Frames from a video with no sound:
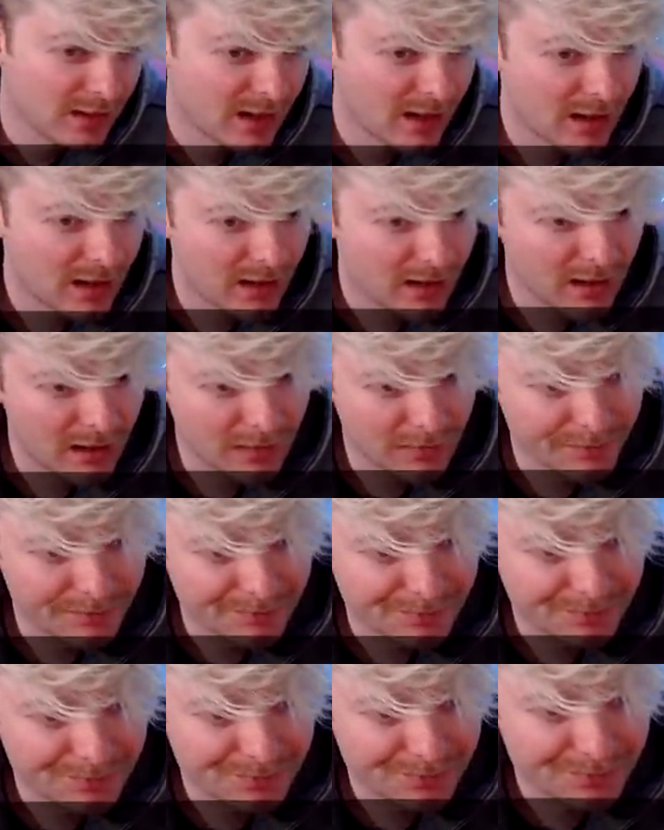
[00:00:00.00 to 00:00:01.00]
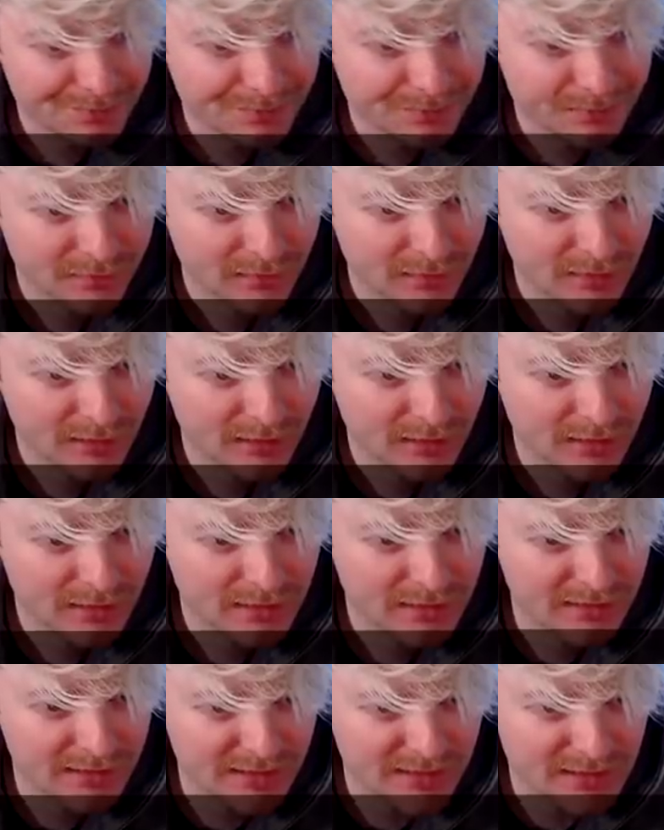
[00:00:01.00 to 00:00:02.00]
Um,
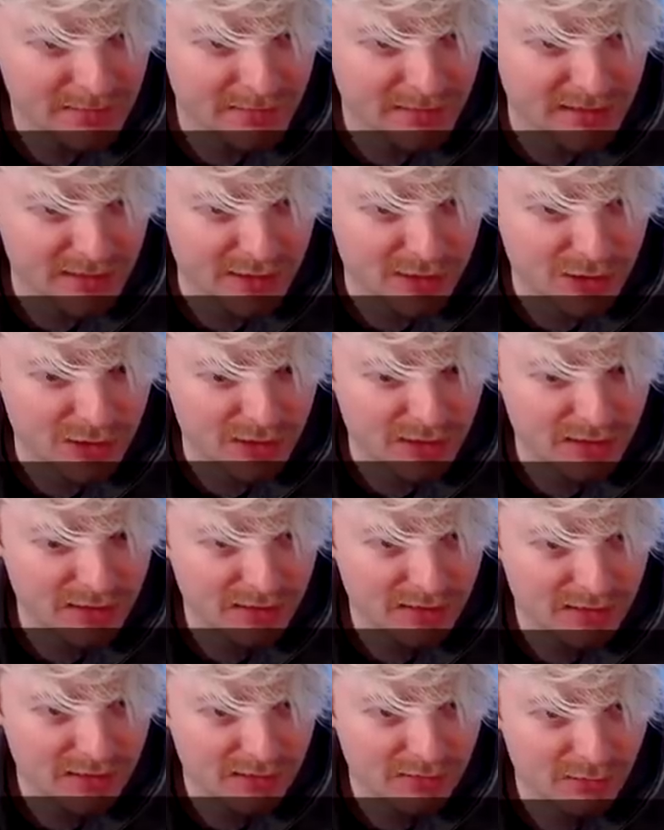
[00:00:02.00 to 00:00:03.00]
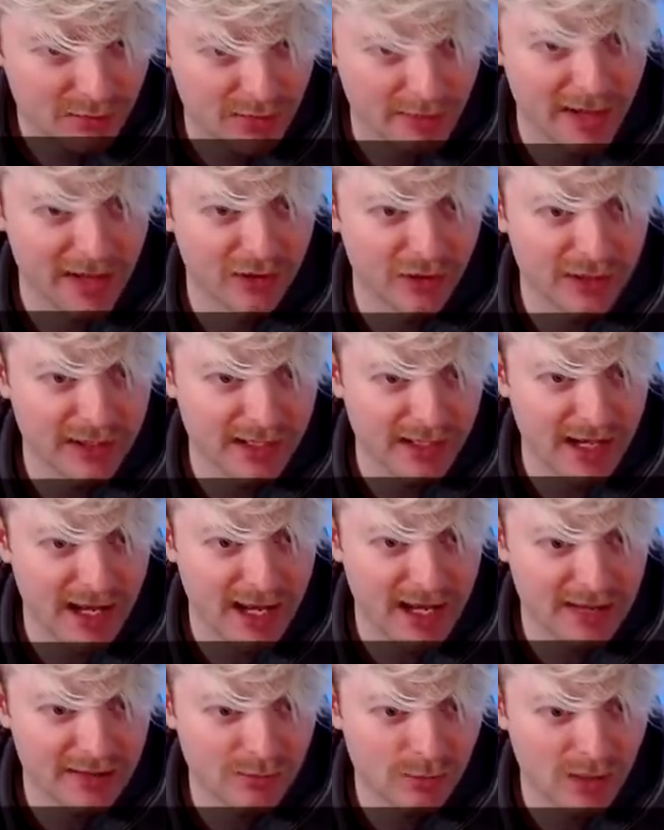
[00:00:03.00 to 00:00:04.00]
this position, what am I looking
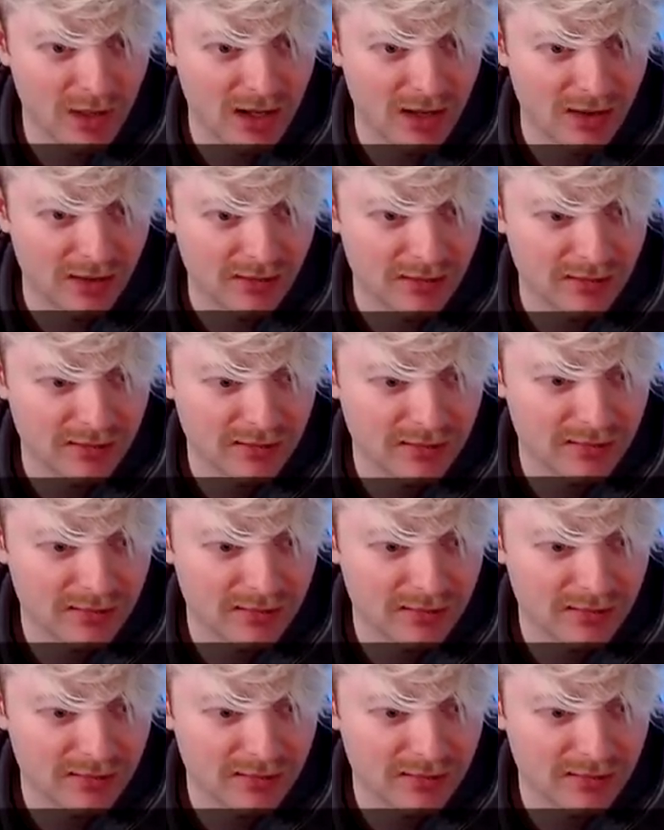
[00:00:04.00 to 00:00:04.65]
at? Well,